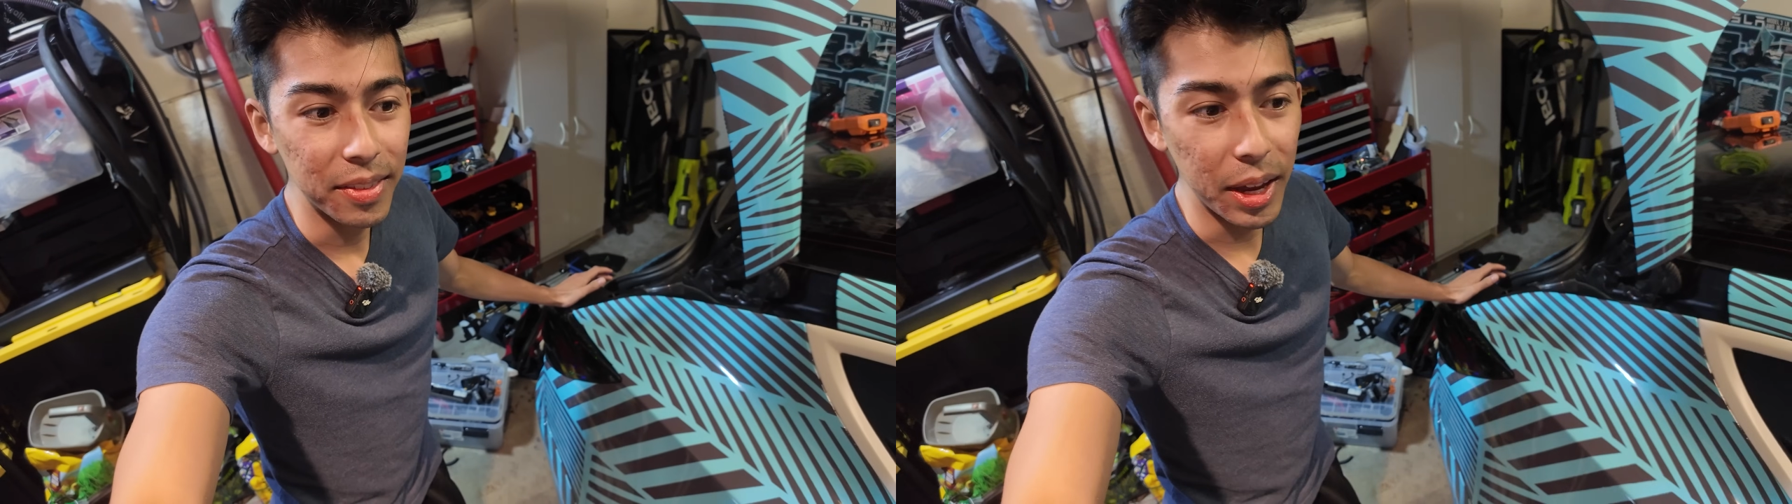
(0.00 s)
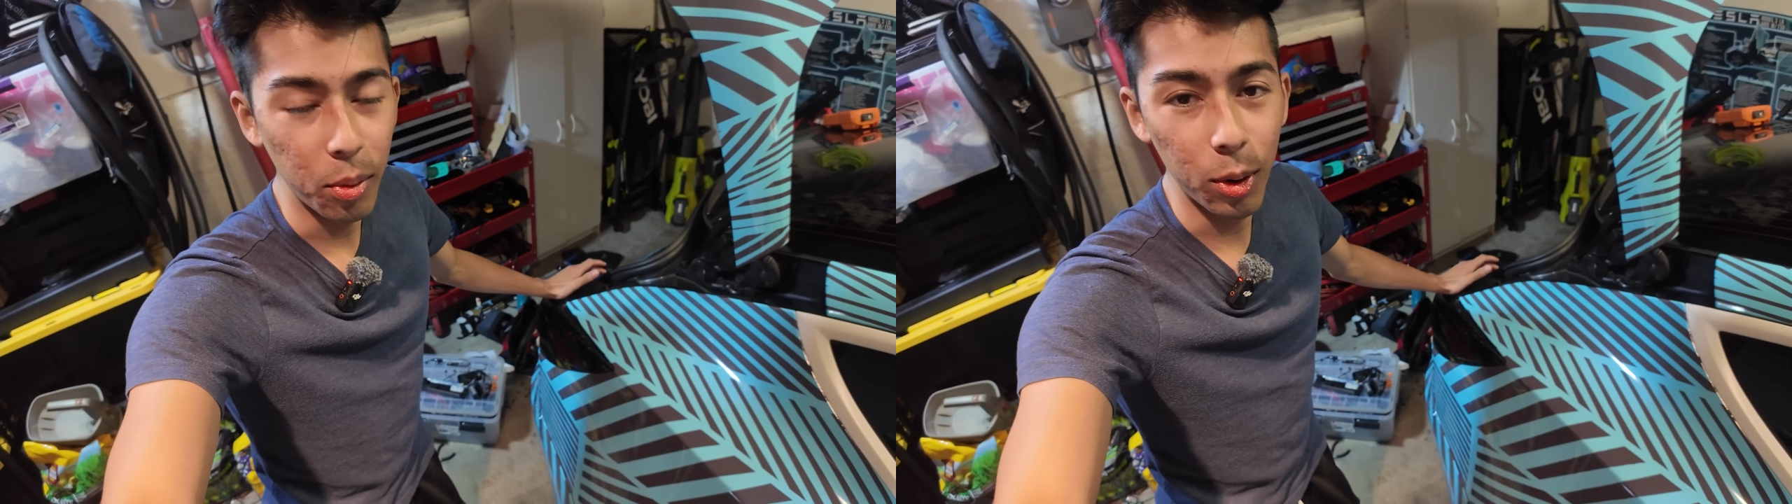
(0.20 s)

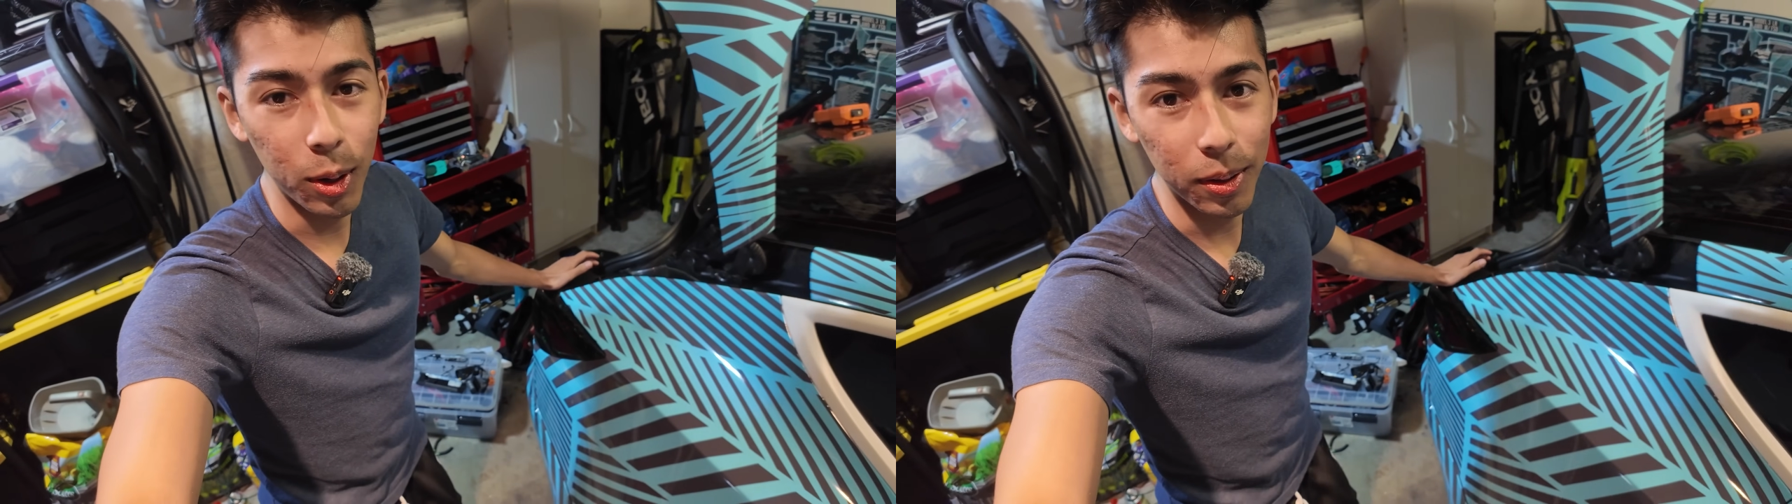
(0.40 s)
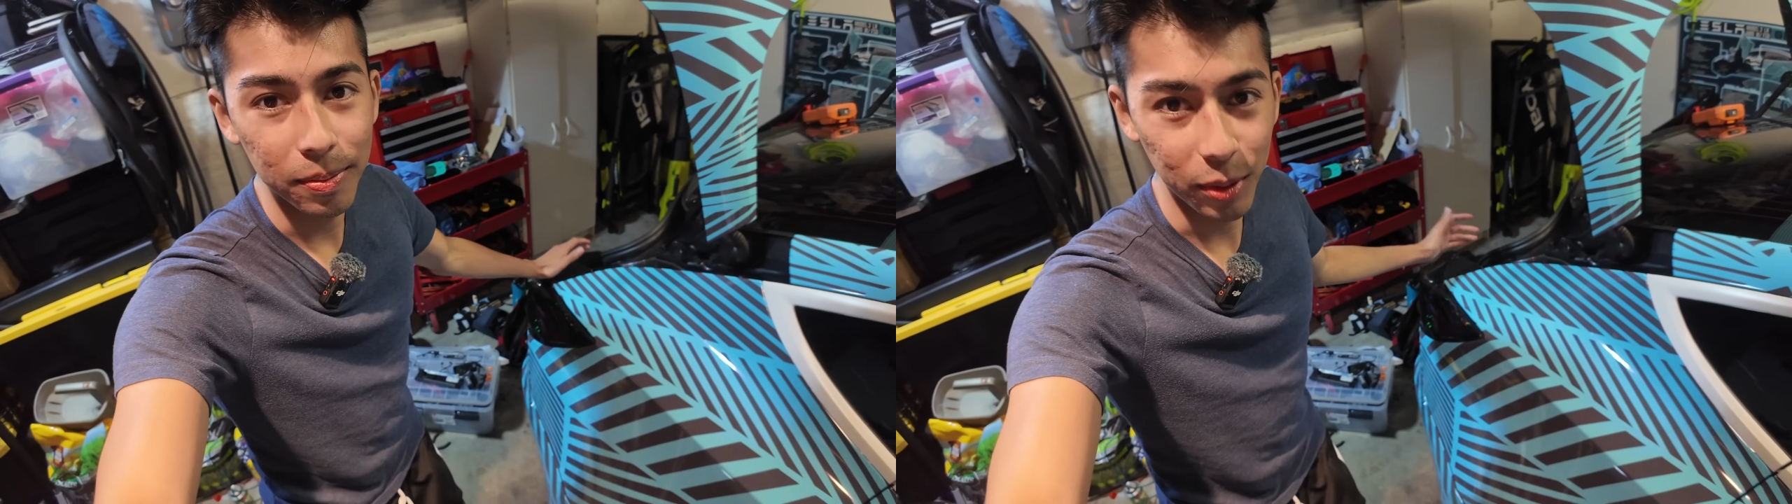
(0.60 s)

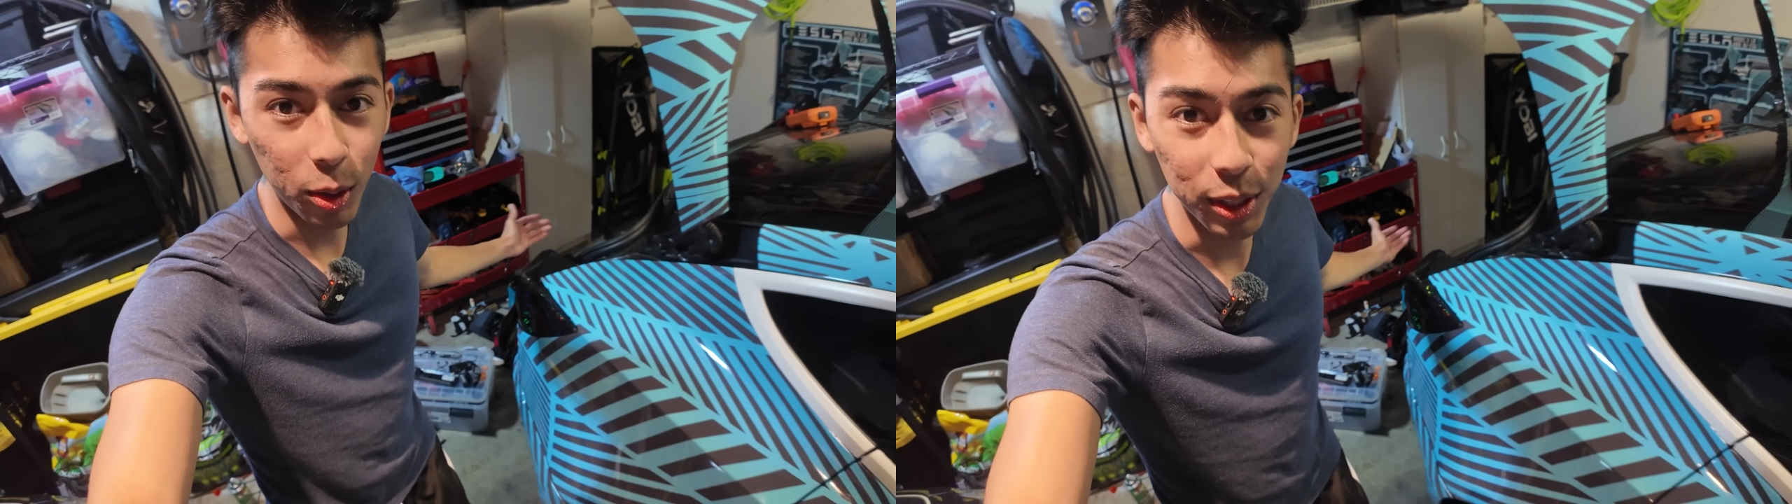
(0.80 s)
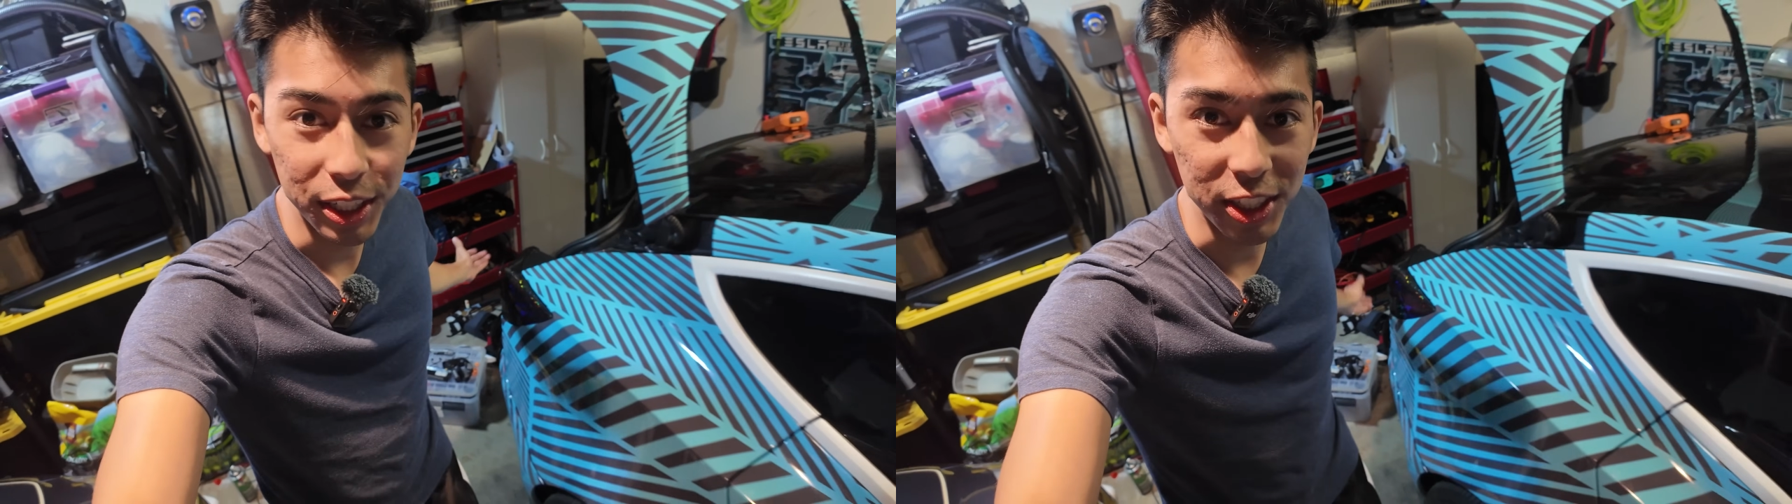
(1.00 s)
they're
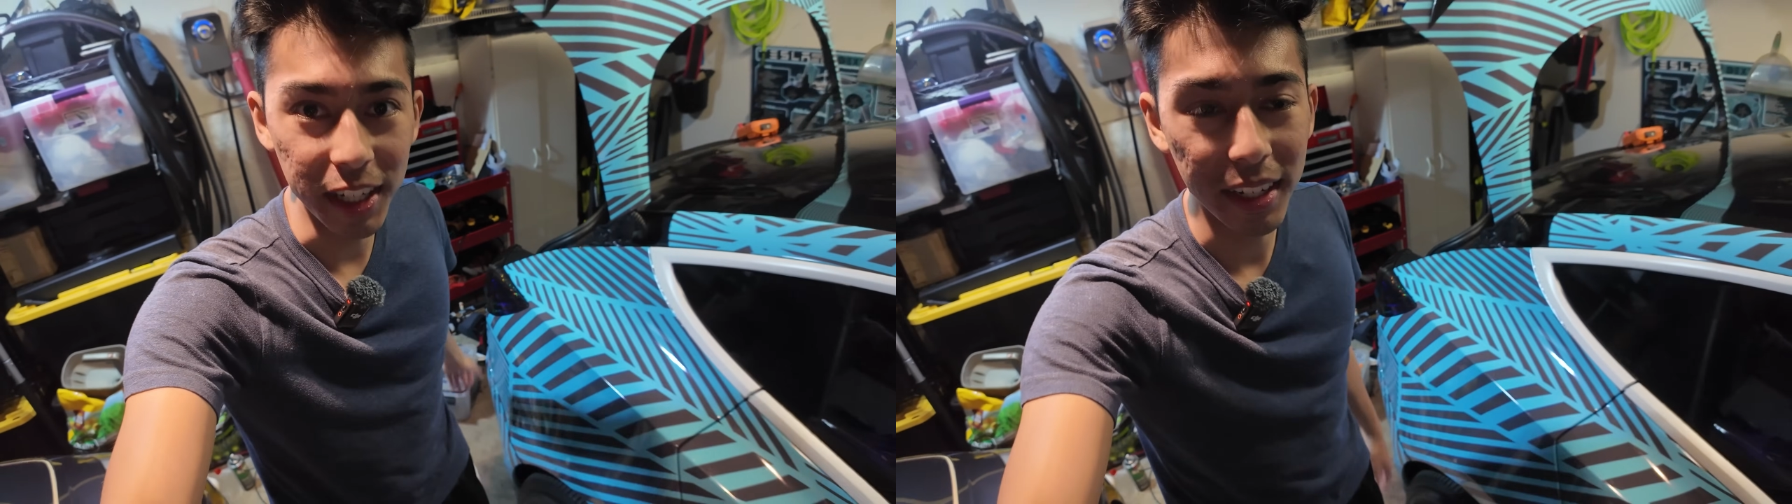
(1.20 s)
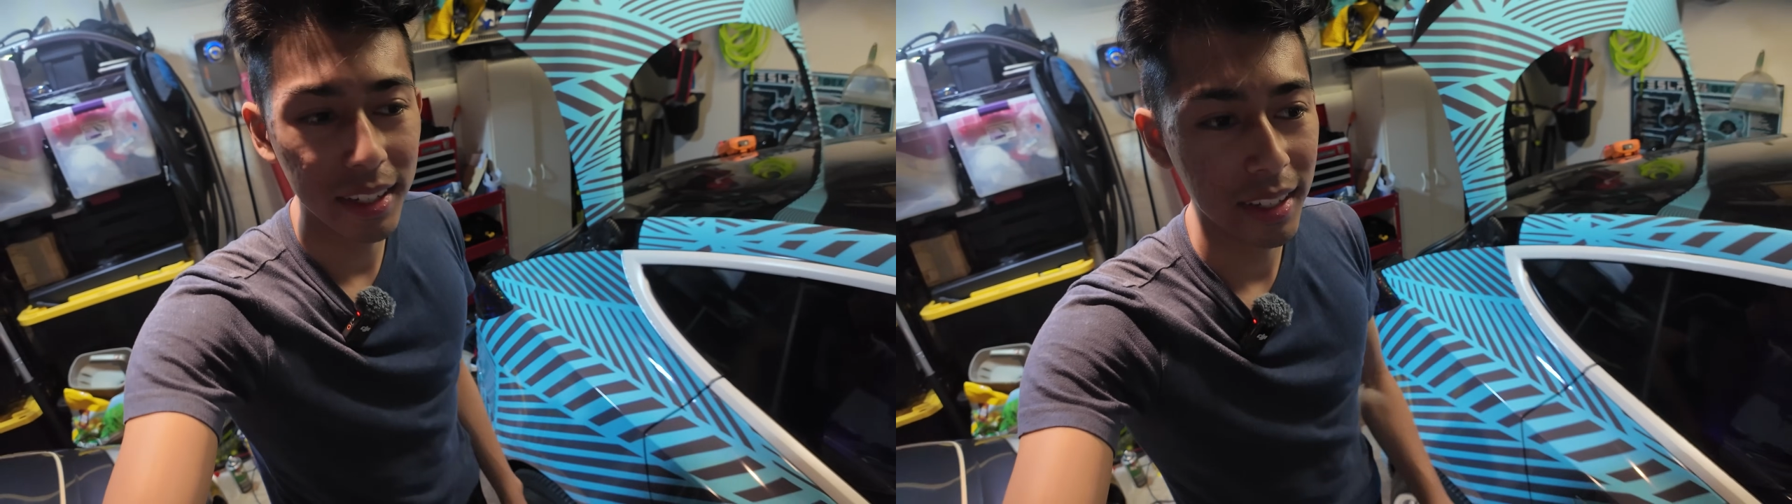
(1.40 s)

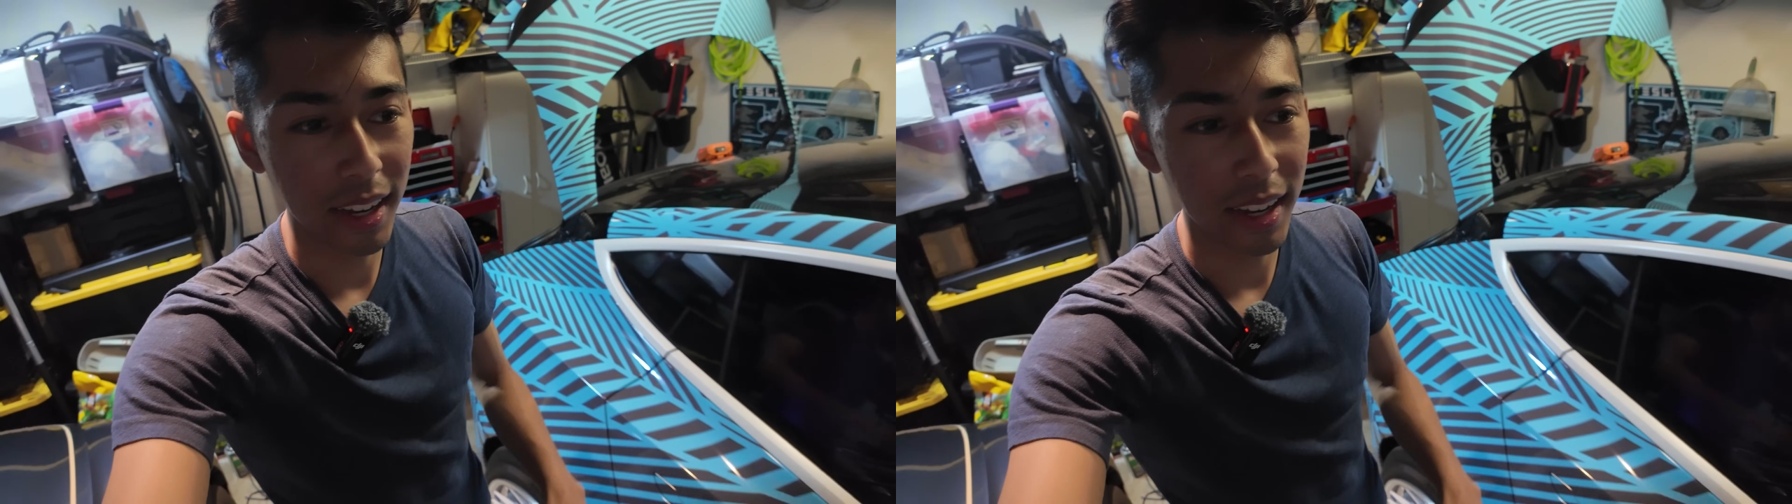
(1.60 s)
glitchy.